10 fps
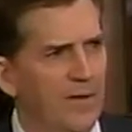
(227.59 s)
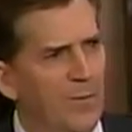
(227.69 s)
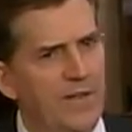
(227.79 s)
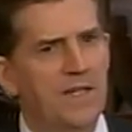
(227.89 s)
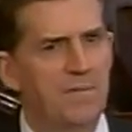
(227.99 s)

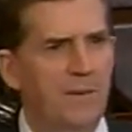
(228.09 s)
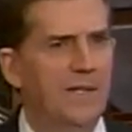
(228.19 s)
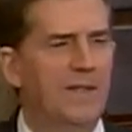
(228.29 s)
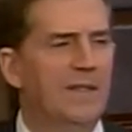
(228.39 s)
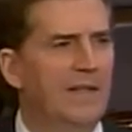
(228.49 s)
when this
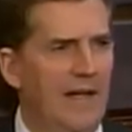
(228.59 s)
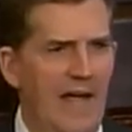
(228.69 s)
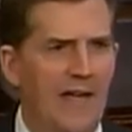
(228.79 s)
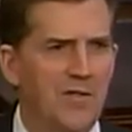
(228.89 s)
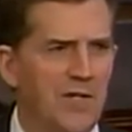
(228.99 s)
bill
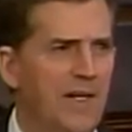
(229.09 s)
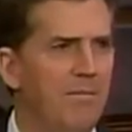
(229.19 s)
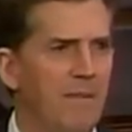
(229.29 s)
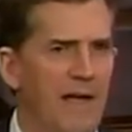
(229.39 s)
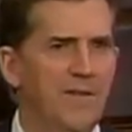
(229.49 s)
actually
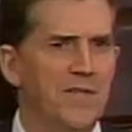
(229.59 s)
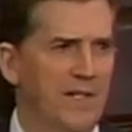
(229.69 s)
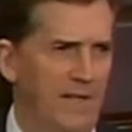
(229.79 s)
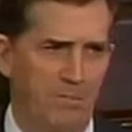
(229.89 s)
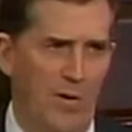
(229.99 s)
makes
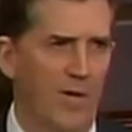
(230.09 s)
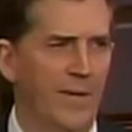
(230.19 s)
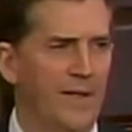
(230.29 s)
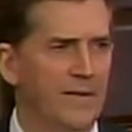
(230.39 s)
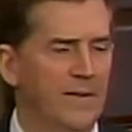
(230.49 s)
it permanent.